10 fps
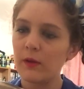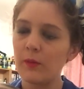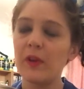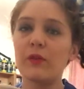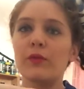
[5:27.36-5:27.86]

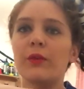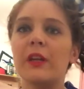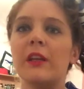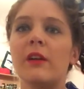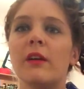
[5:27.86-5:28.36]
But it's
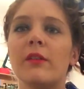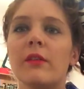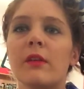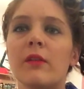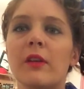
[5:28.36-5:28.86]
really
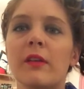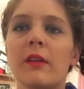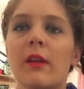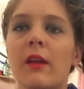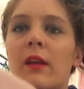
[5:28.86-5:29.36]
nice. if you can see
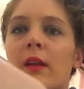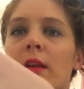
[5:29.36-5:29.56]
it there.